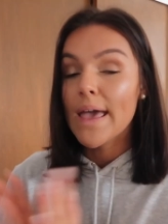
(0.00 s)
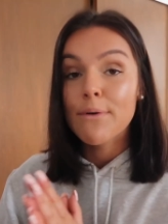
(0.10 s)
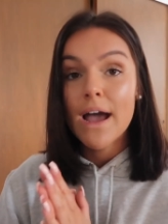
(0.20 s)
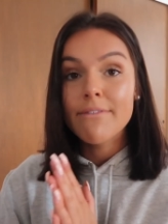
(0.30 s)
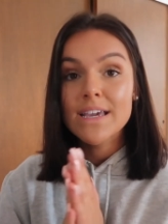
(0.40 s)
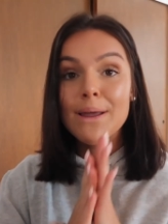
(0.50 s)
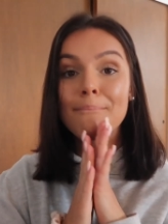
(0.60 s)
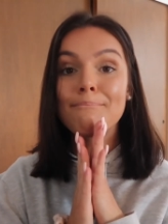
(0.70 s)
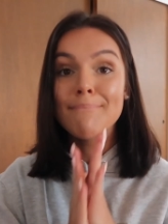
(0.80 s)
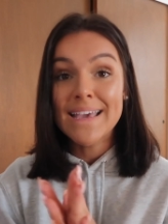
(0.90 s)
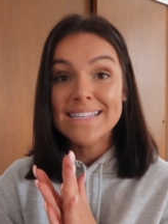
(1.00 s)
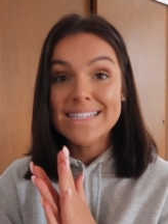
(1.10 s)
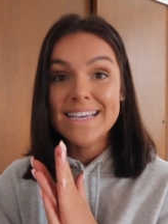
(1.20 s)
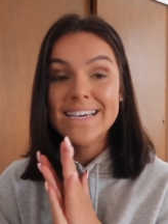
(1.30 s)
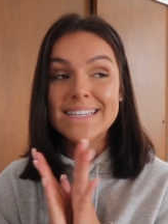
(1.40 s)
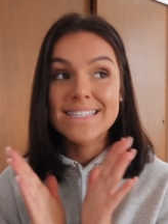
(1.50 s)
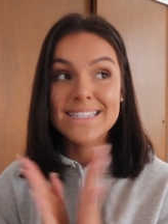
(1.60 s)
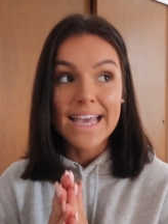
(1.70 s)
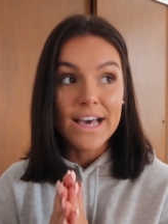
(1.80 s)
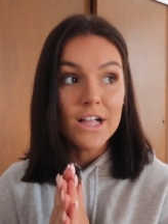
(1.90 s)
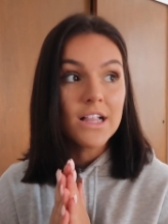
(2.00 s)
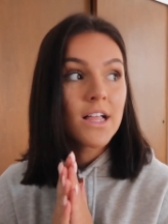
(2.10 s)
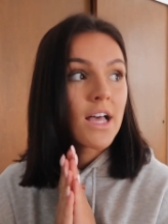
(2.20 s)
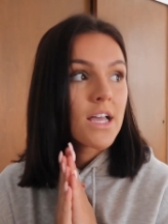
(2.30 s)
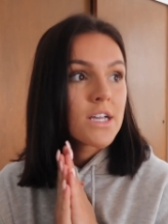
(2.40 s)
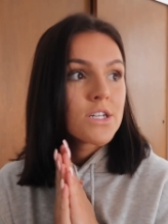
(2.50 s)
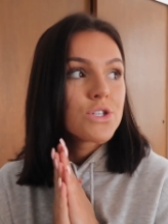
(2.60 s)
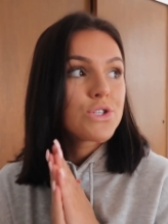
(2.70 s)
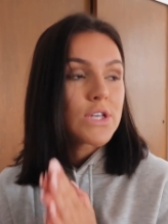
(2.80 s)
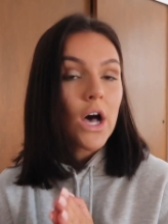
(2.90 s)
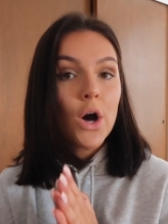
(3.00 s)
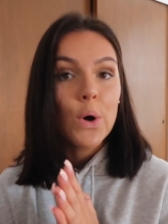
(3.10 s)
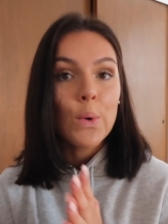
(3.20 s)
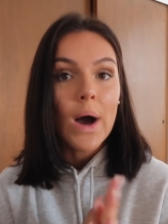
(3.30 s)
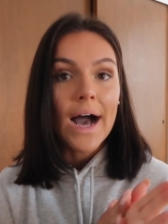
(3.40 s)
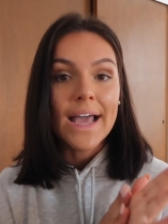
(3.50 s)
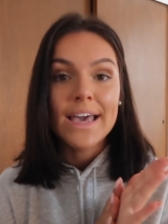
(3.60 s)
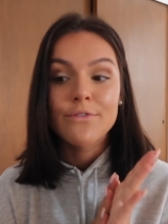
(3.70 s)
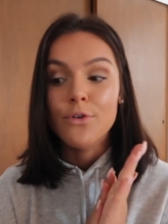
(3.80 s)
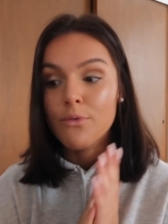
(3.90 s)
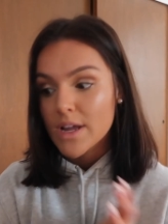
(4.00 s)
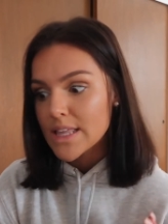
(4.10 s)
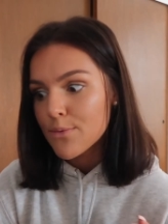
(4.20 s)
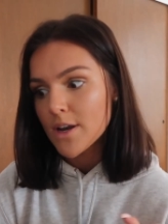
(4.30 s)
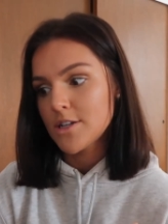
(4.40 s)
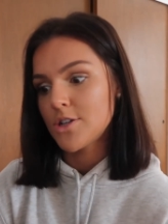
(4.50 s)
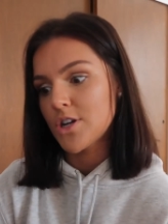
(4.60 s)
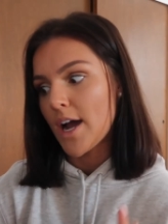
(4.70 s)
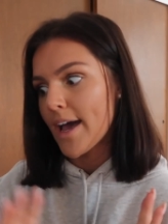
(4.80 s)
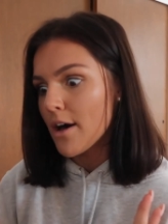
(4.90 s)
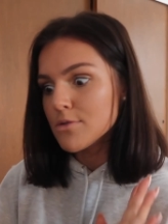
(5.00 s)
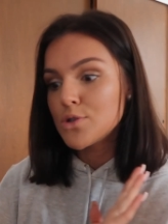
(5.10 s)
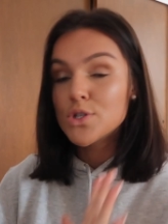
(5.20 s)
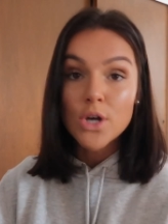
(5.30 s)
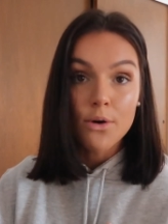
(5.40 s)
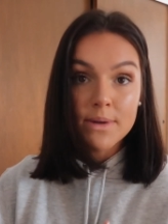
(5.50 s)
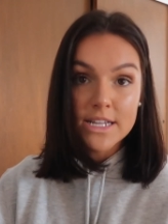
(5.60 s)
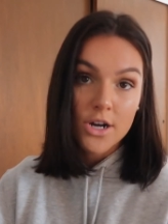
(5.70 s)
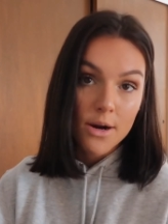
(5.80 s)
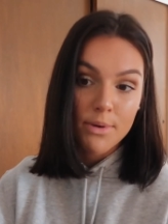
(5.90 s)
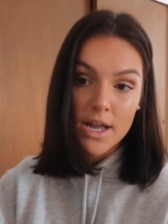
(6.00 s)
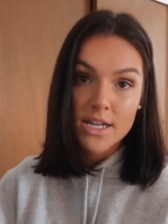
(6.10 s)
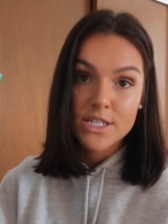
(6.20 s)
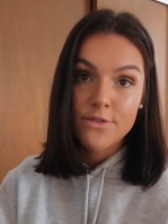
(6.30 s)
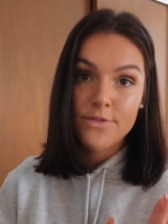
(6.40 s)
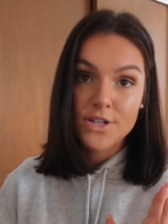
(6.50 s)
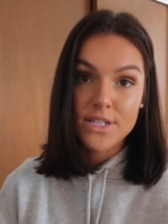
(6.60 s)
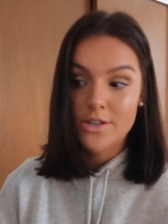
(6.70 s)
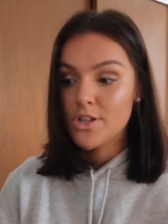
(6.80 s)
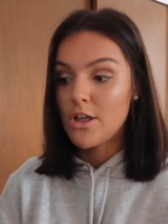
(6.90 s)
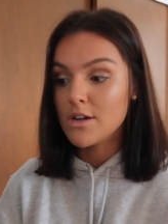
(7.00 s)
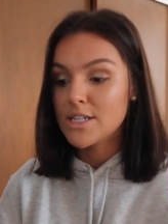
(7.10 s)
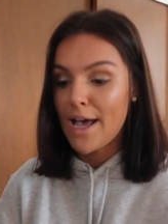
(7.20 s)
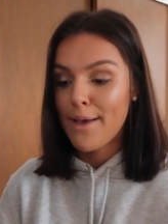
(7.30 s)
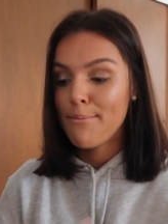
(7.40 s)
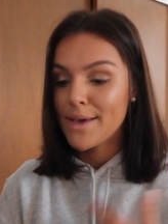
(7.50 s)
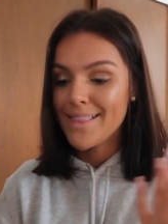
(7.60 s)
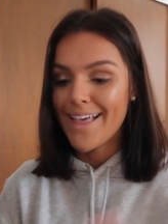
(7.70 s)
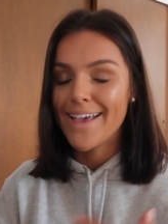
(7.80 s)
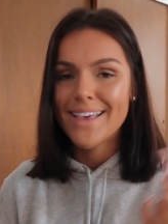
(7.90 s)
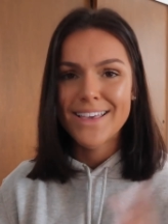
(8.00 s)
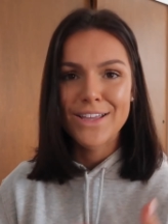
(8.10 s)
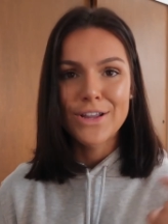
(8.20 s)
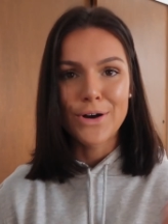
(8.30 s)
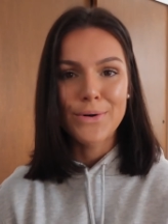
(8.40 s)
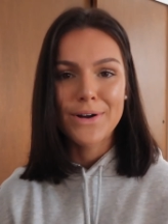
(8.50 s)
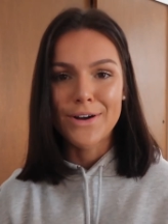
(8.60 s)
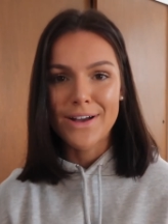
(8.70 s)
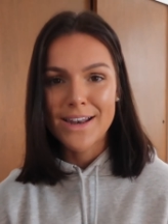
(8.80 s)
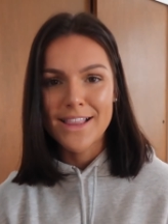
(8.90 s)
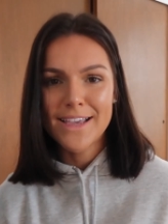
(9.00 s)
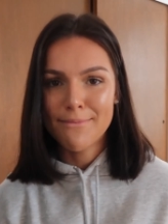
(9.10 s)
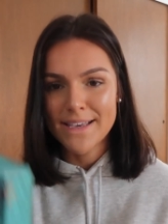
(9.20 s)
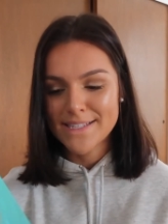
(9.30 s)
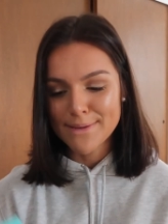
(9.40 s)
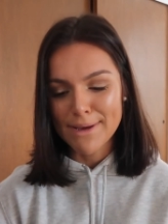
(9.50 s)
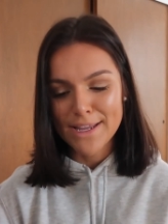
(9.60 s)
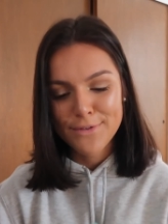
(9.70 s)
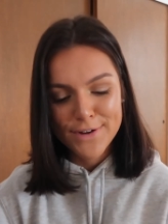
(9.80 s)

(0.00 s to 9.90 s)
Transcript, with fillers: They were having an amazing sale. So I have really wanted to try out so many Tarte products for such a long time, but like, you know, a girl had to like make some money